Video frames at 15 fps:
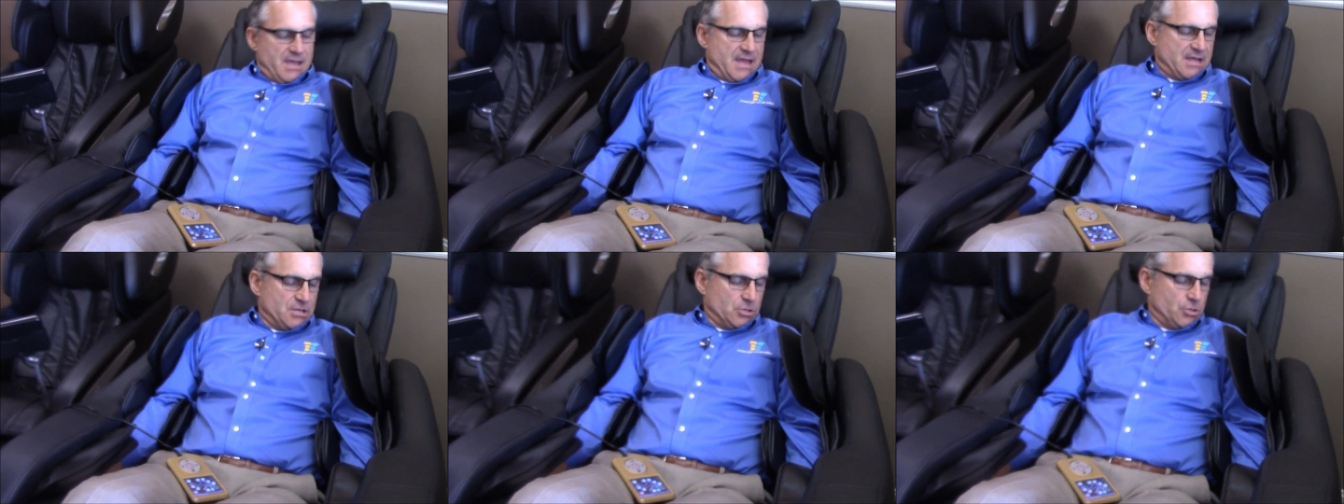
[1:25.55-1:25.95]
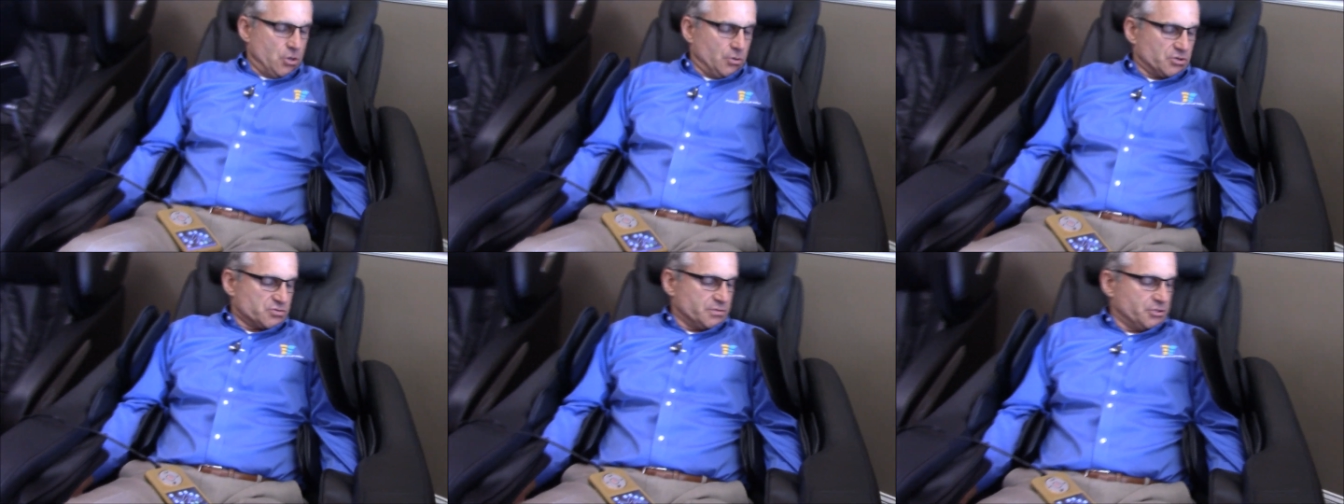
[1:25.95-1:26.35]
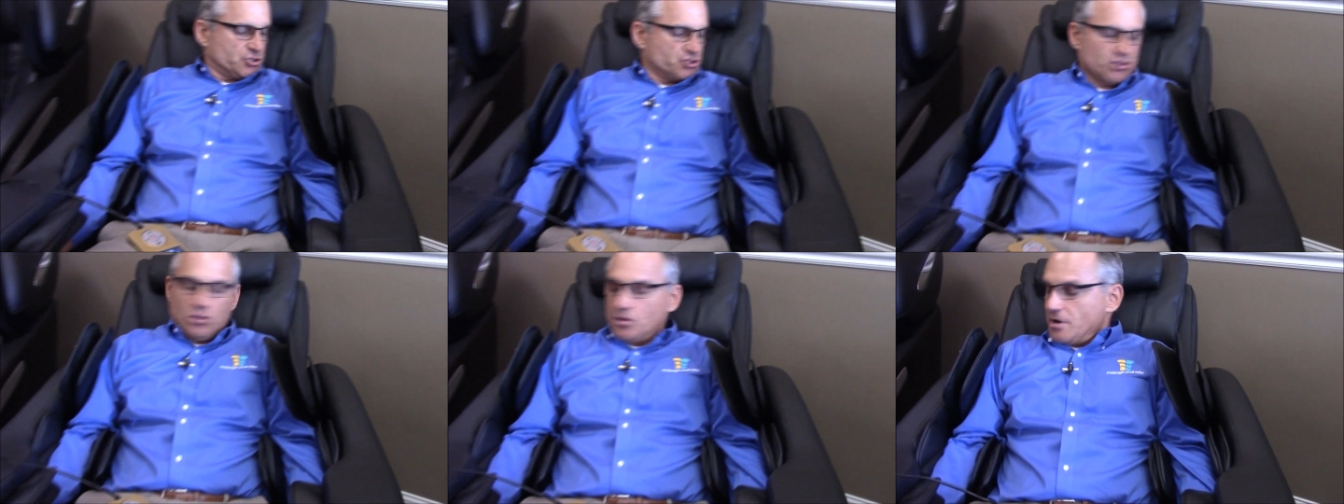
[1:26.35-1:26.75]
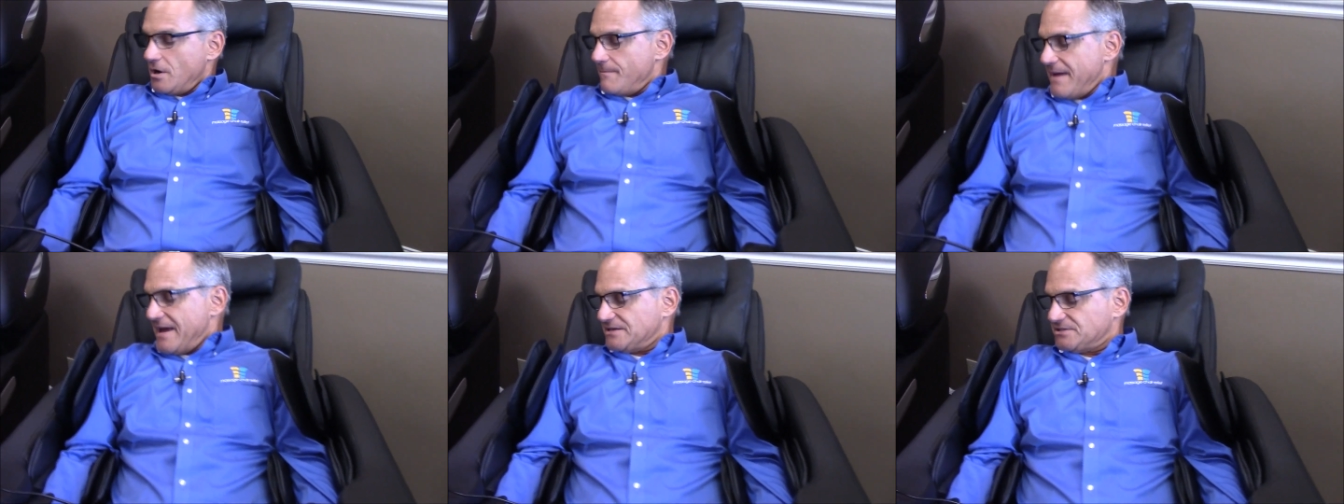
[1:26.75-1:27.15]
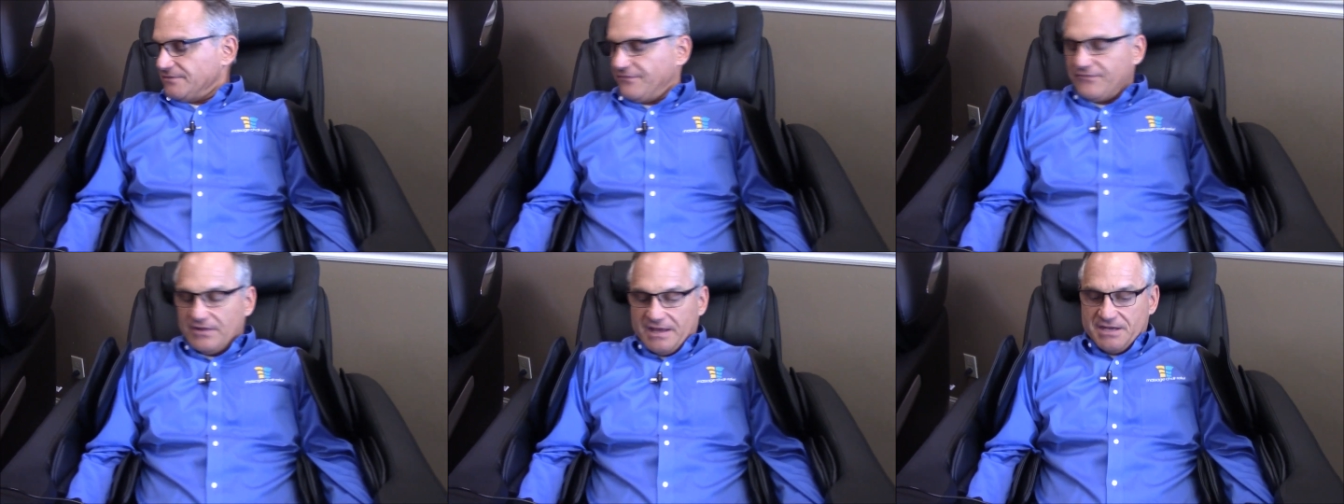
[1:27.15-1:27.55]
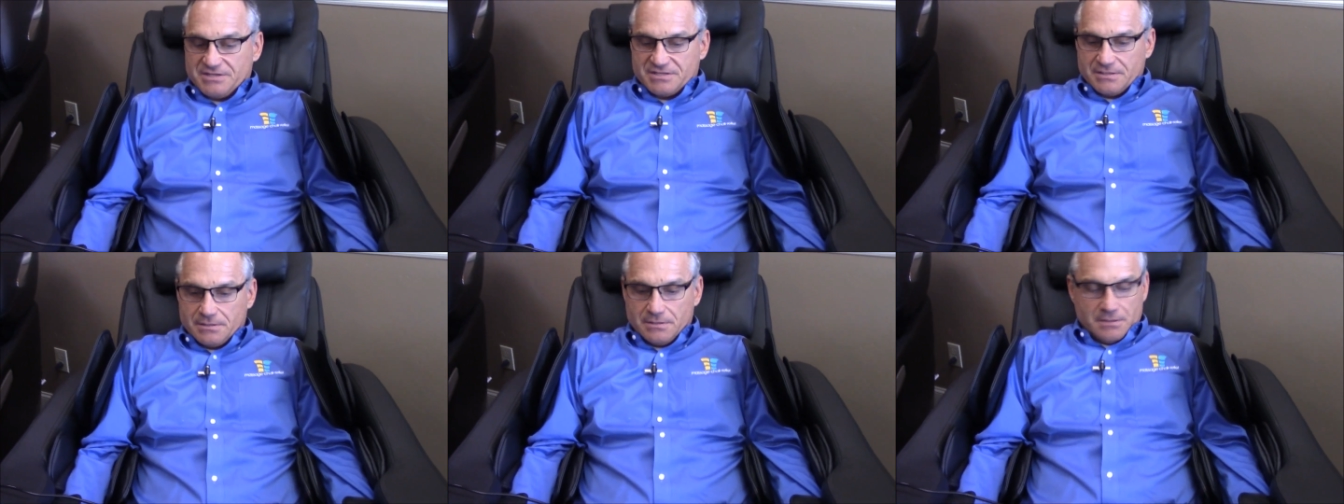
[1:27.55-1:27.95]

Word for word: And you'll notice when the shoulder airbags inflate,